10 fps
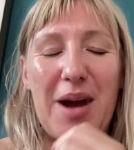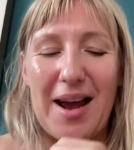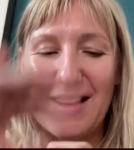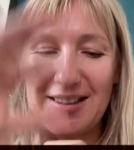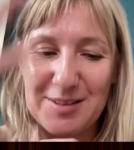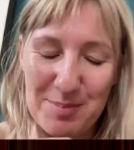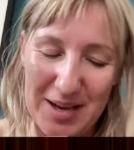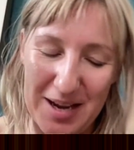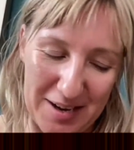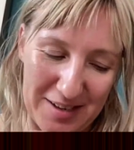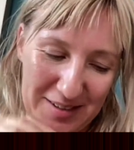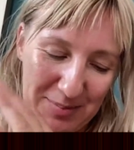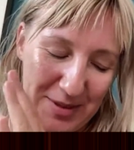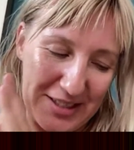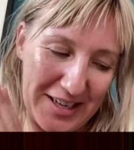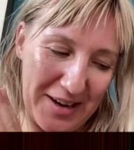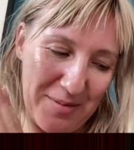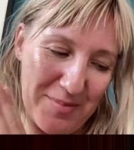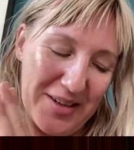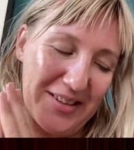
add behind me time